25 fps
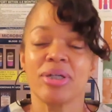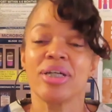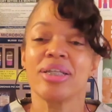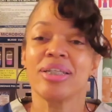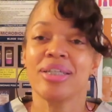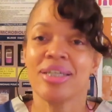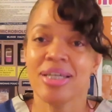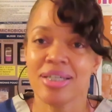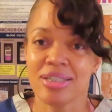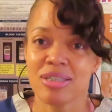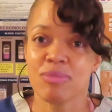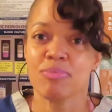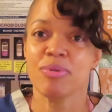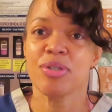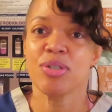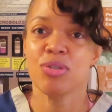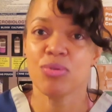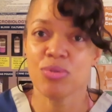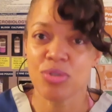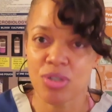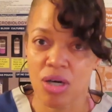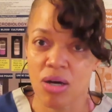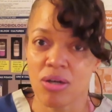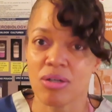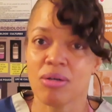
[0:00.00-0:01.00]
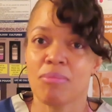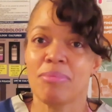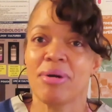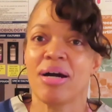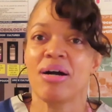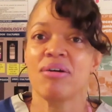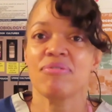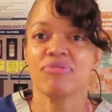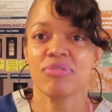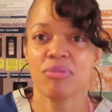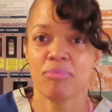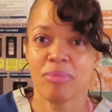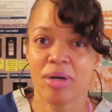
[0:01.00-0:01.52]
but yes, we do talk
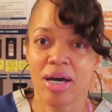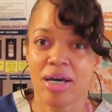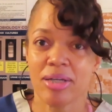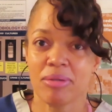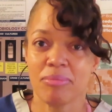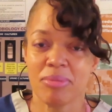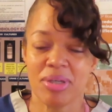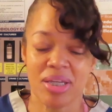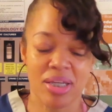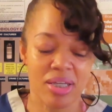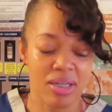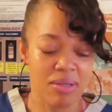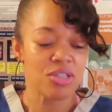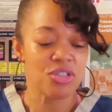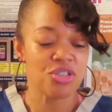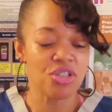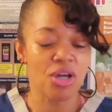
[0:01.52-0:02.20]
about phlebotomy.